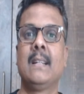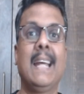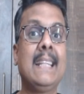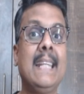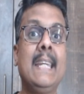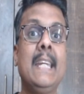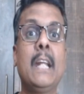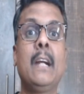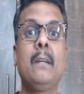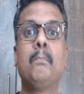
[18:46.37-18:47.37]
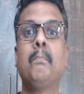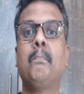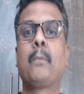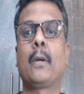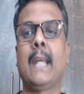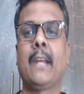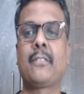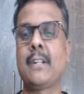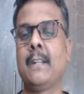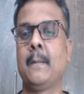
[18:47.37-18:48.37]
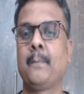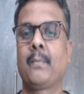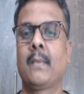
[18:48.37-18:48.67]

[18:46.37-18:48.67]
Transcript: And they needed protection.